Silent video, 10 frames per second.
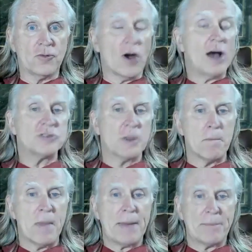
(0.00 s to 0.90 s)
draws a
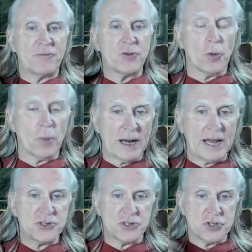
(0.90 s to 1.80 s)
map of your
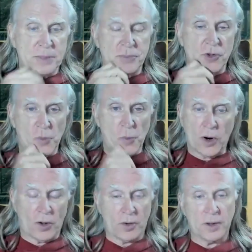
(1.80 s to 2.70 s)
relationship to the
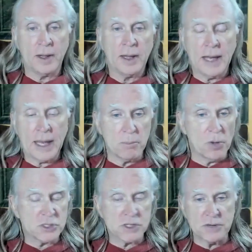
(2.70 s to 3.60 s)
world and
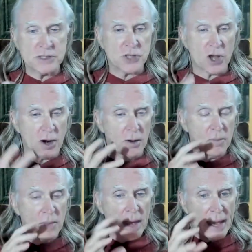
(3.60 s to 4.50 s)
most of us are
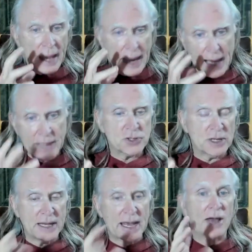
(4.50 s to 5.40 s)

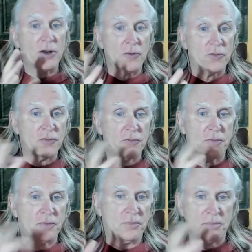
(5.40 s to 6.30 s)
actually out of
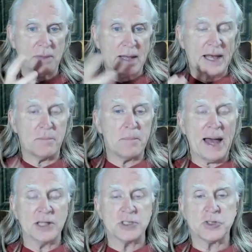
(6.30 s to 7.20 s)
out of
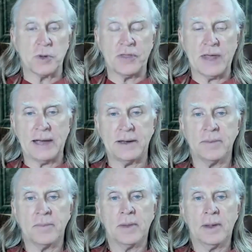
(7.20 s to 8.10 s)
balance with that
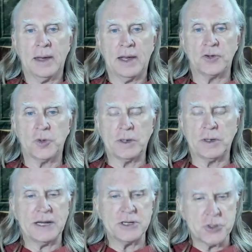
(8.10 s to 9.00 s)
and so what
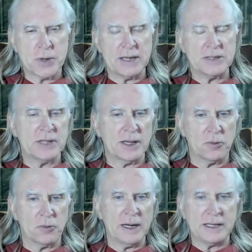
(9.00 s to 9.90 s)
Taiji Chuan has done a
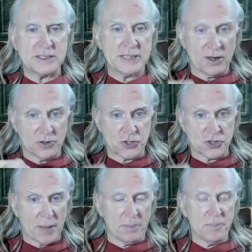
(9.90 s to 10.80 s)
really stellar
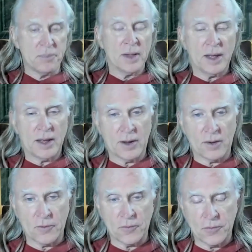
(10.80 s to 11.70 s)
job
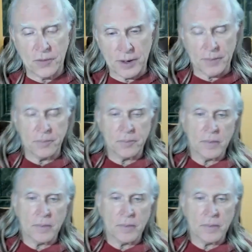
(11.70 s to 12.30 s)
of uh,